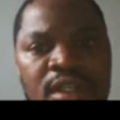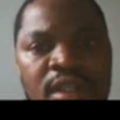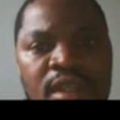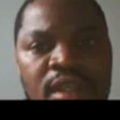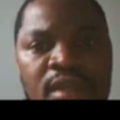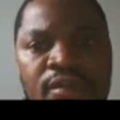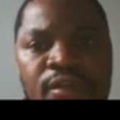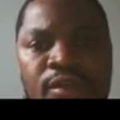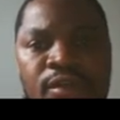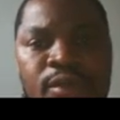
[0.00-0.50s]

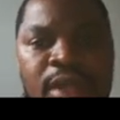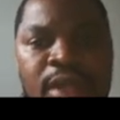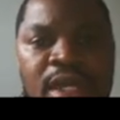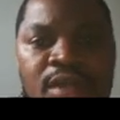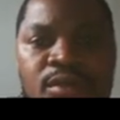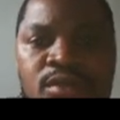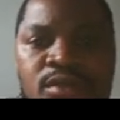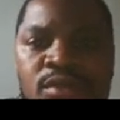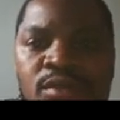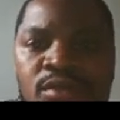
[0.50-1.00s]
If you were
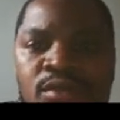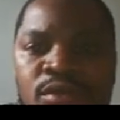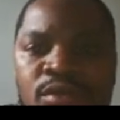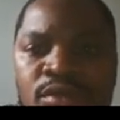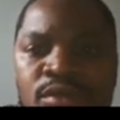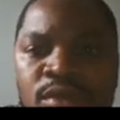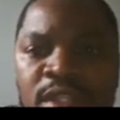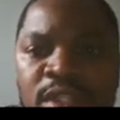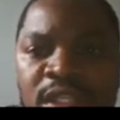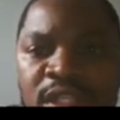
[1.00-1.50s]
to
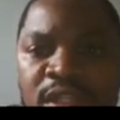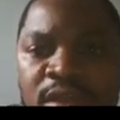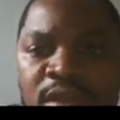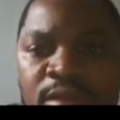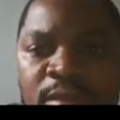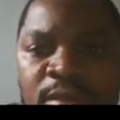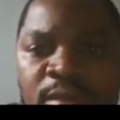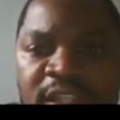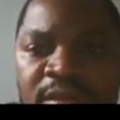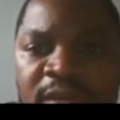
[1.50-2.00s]
do the
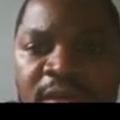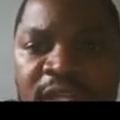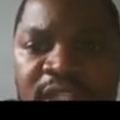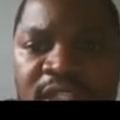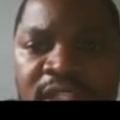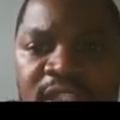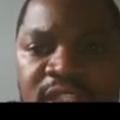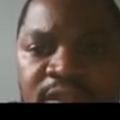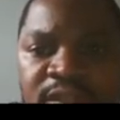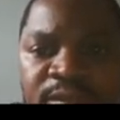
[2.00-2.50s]

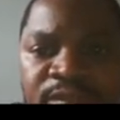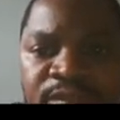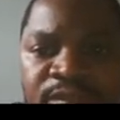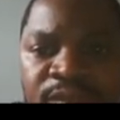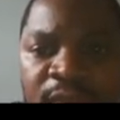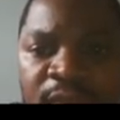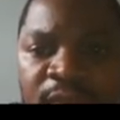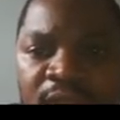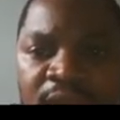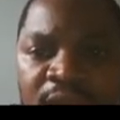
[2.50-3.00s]
mathematics,
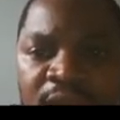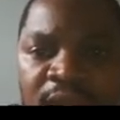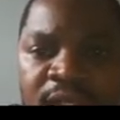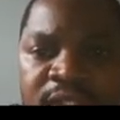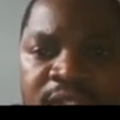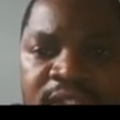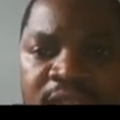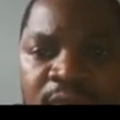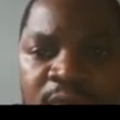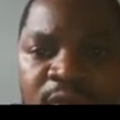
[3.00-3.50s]

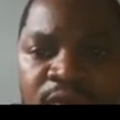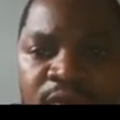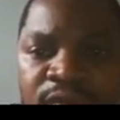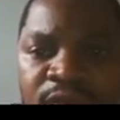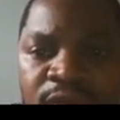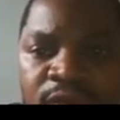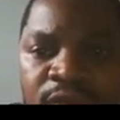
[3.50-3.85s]
sum of the